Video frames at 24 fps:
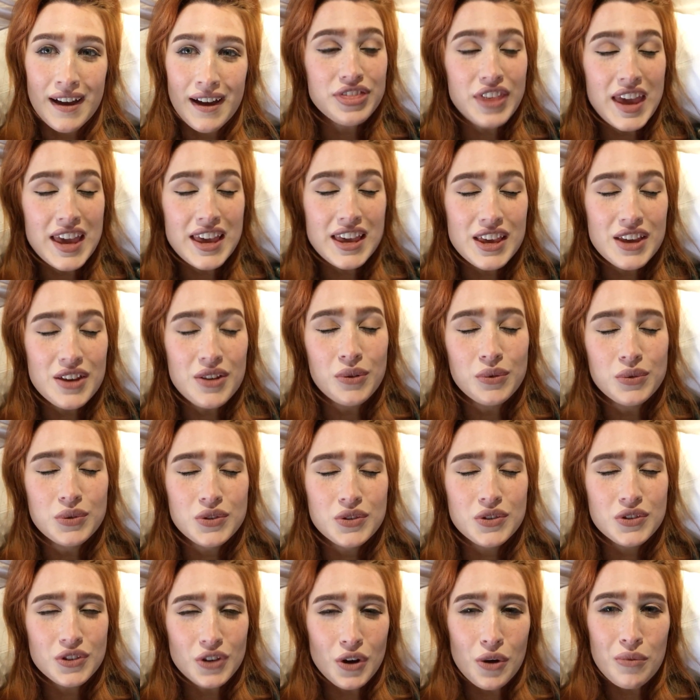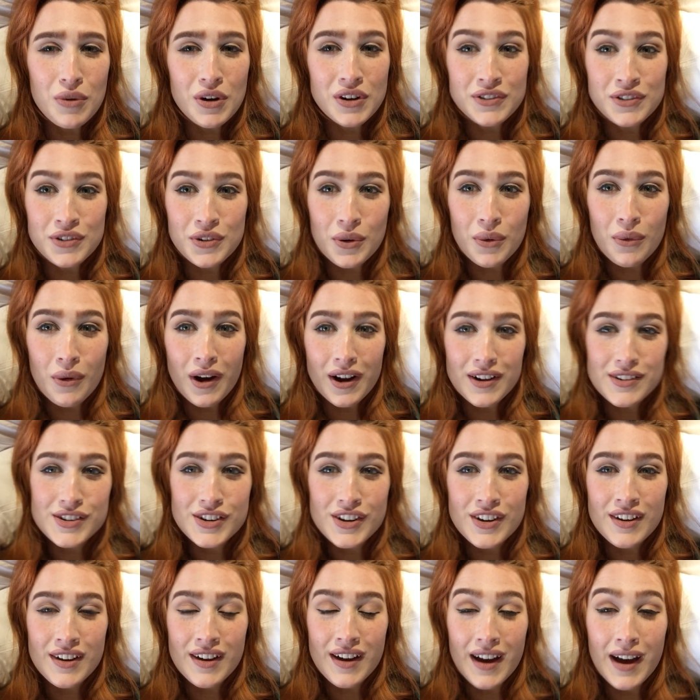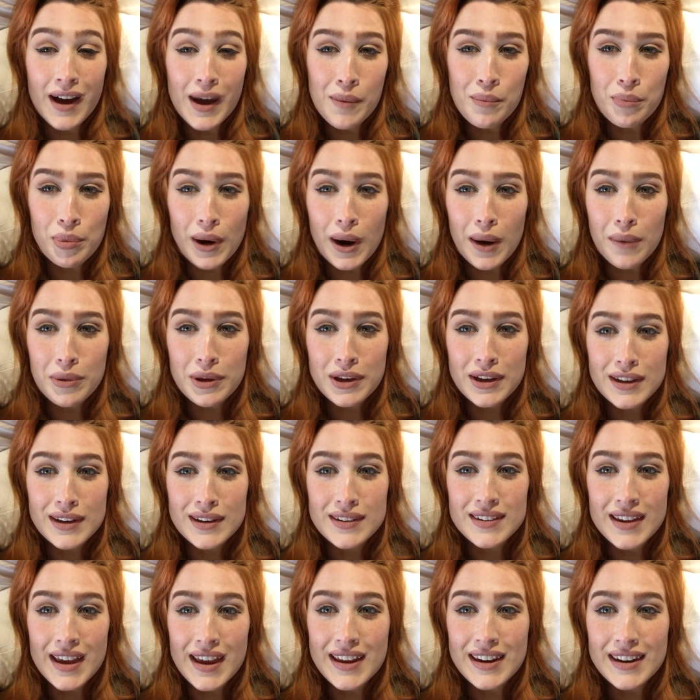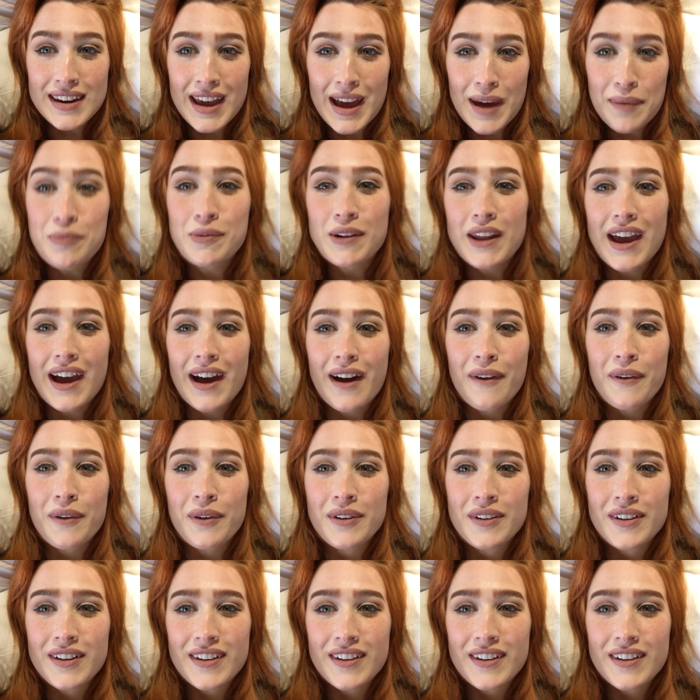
Thank you so much for watching. I'm probably gonna take a nap now.